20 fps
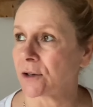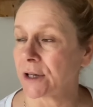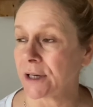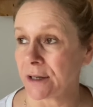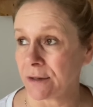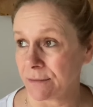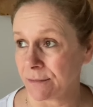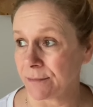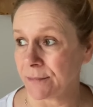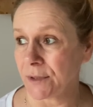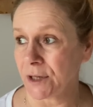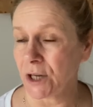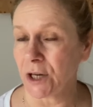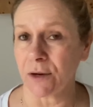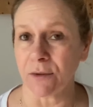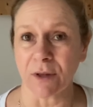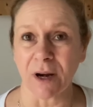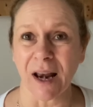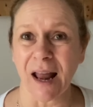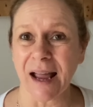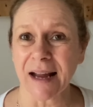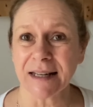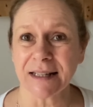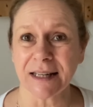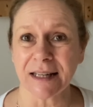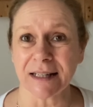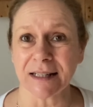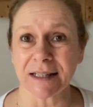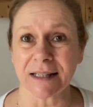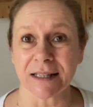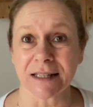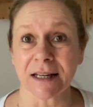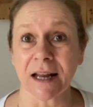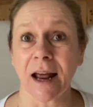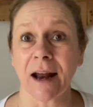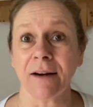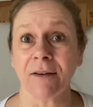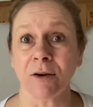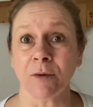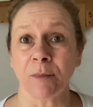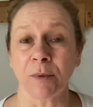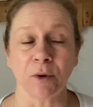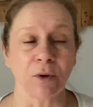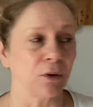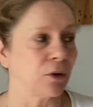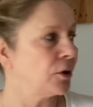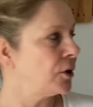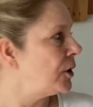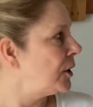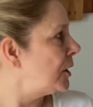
and you know, the lighting's terrible.